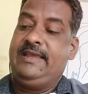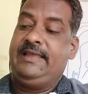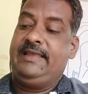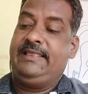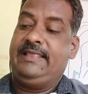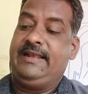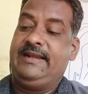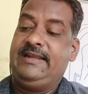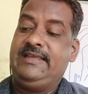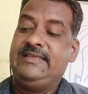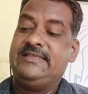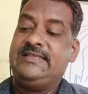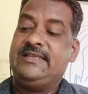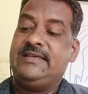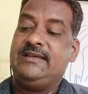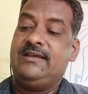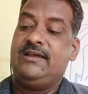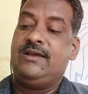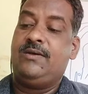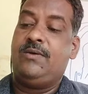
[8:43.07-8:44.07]
that is the
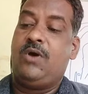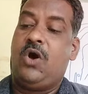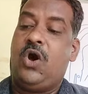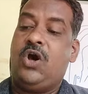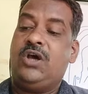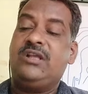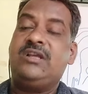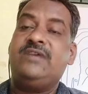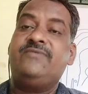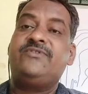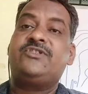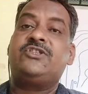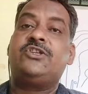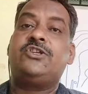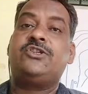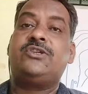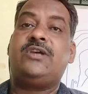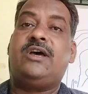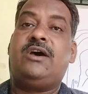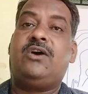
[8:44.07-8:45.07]
organs
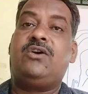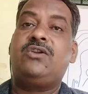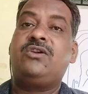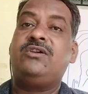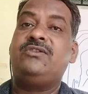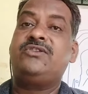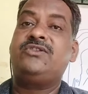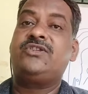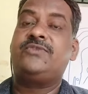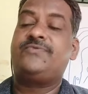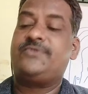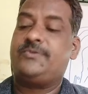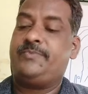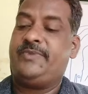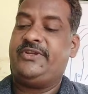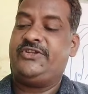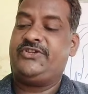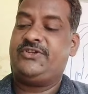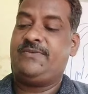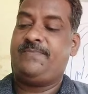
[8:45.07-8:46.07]
of
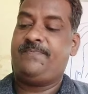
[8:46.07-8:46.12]
speech.